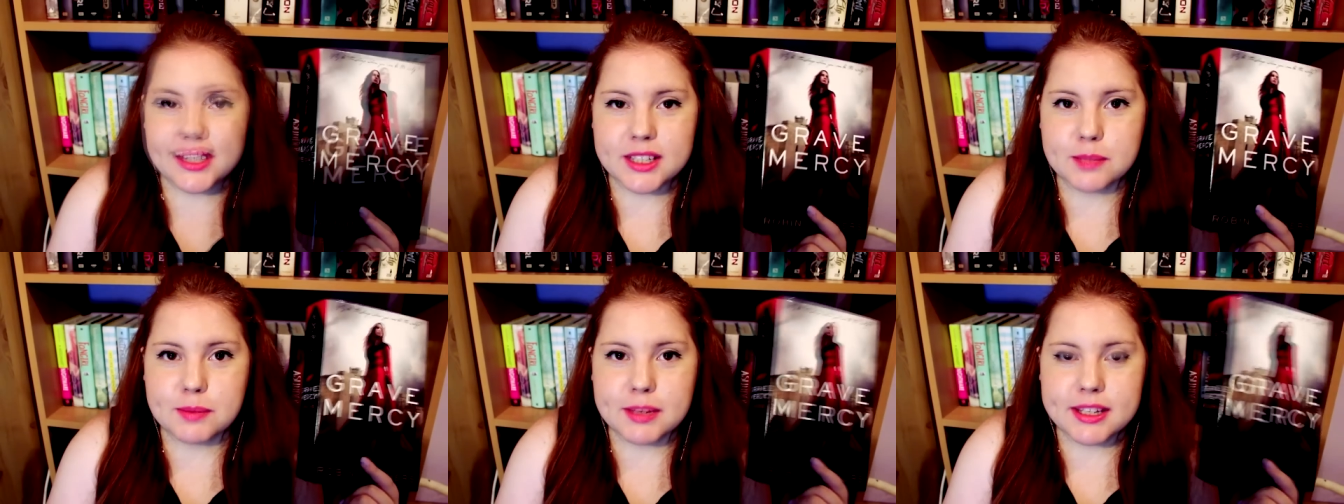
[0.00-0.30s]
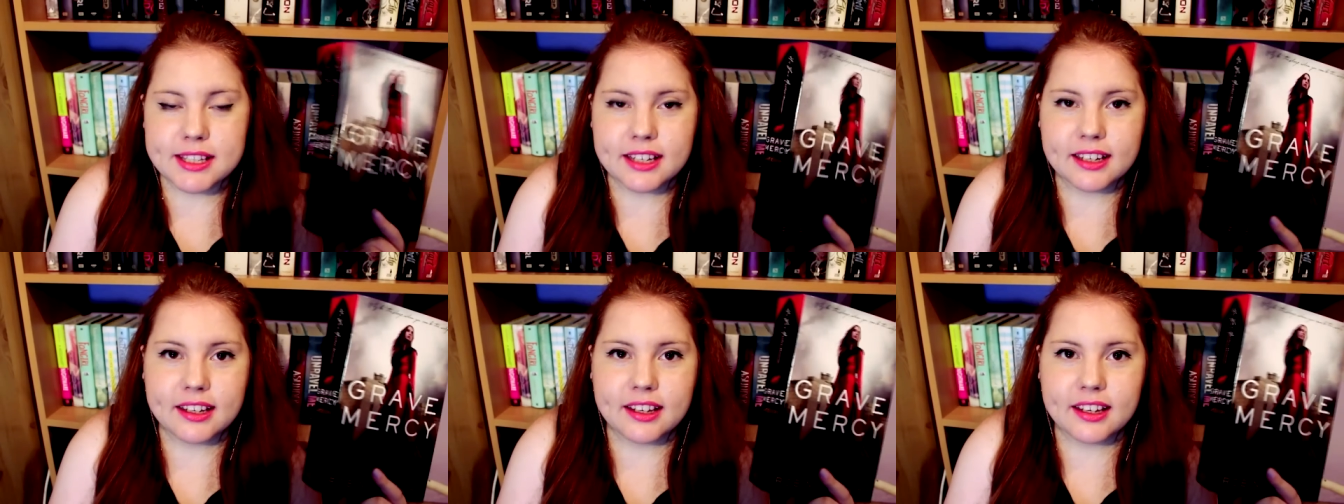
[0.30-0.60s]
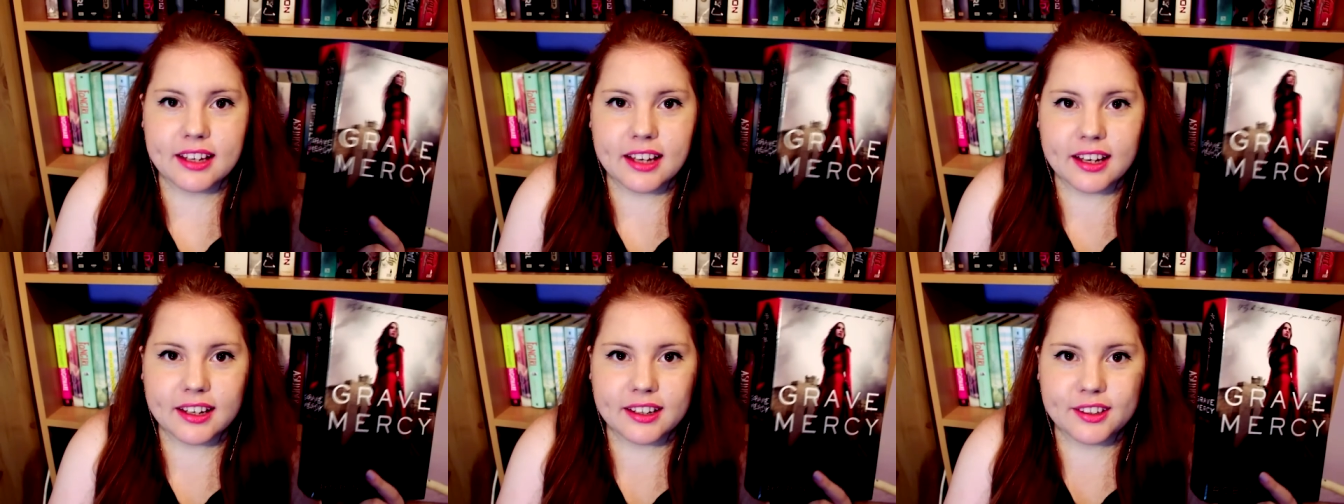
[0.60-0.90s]
It's
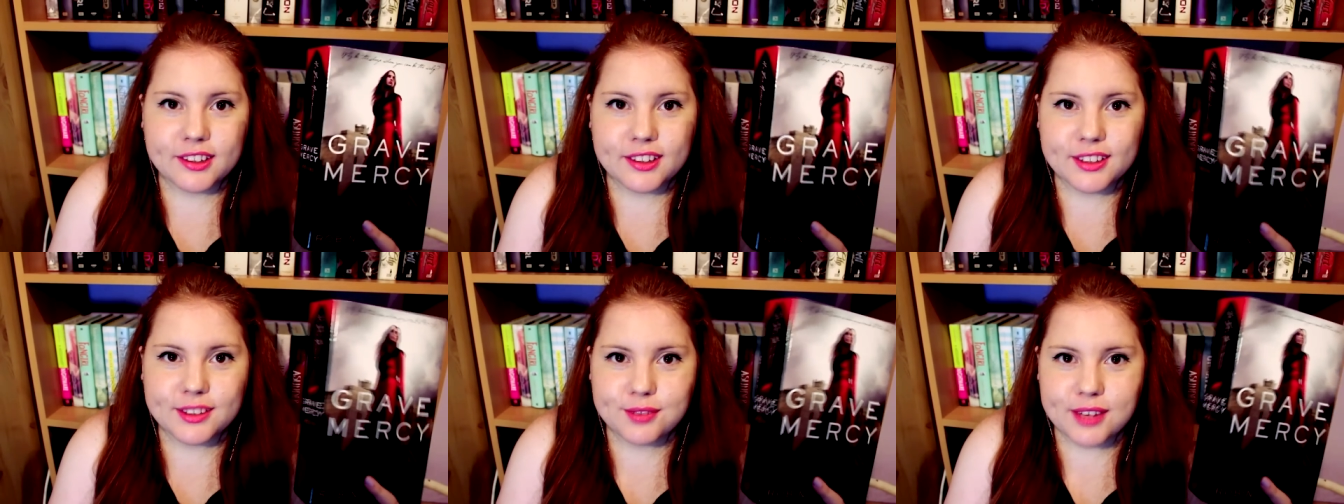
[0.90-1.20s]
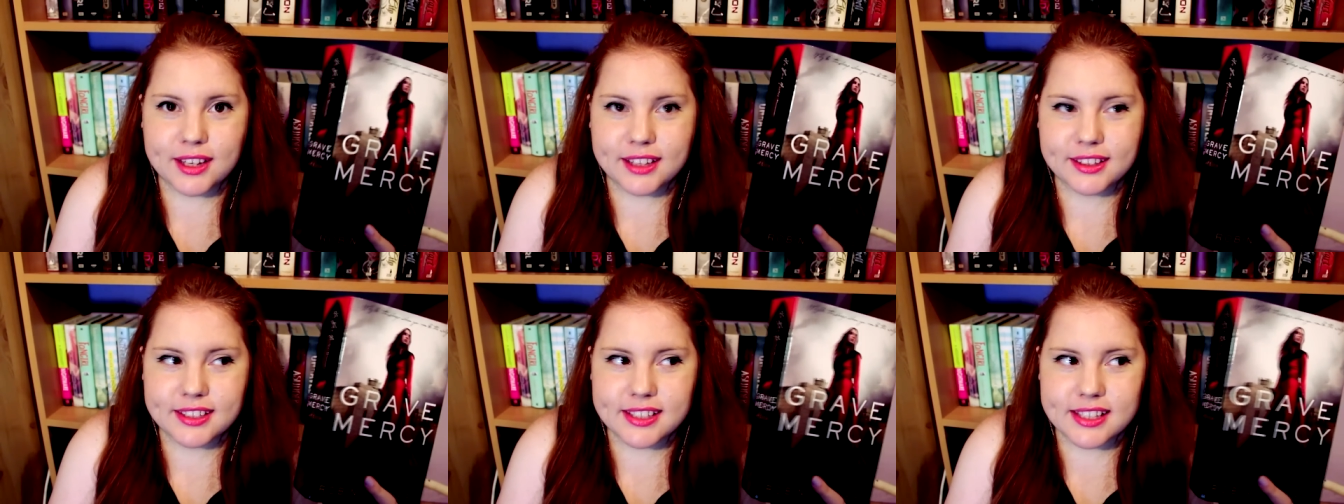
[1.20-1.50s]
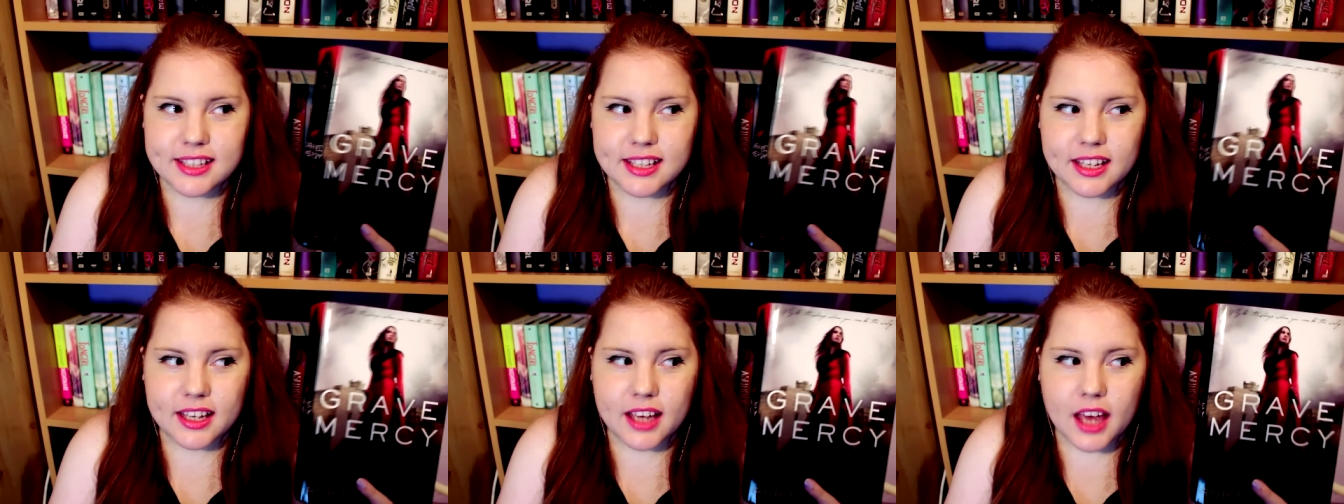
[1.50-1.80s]
basically a young adult
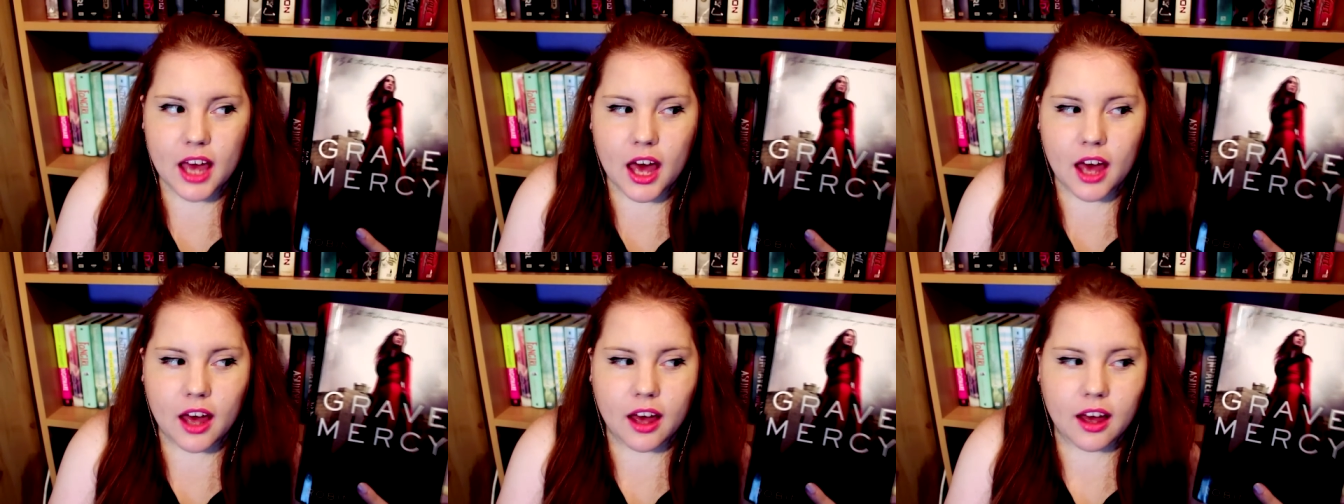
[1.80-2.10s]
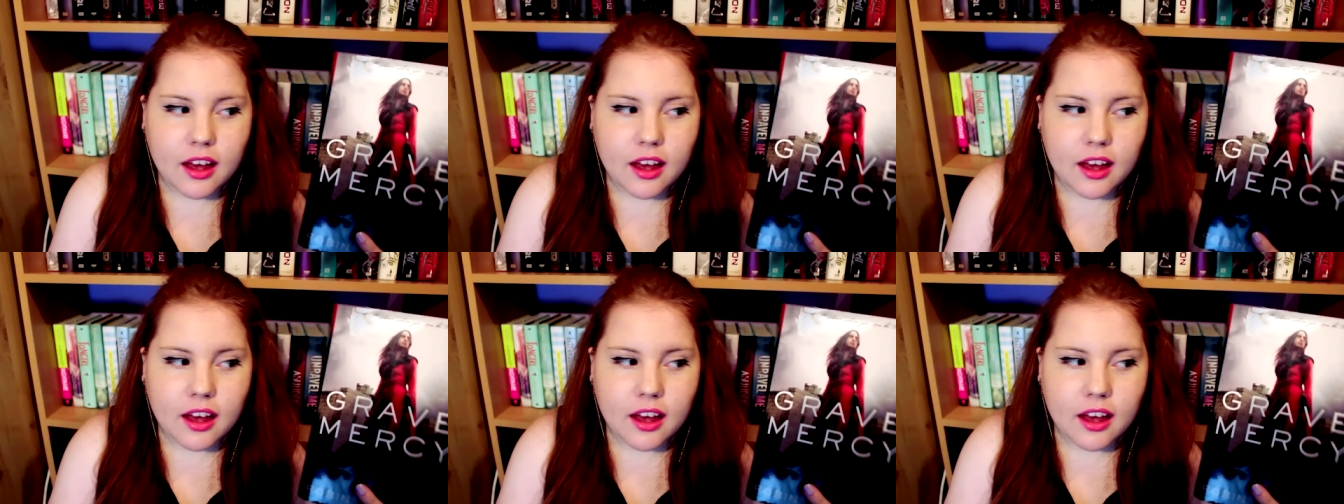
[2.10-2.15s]
fantasy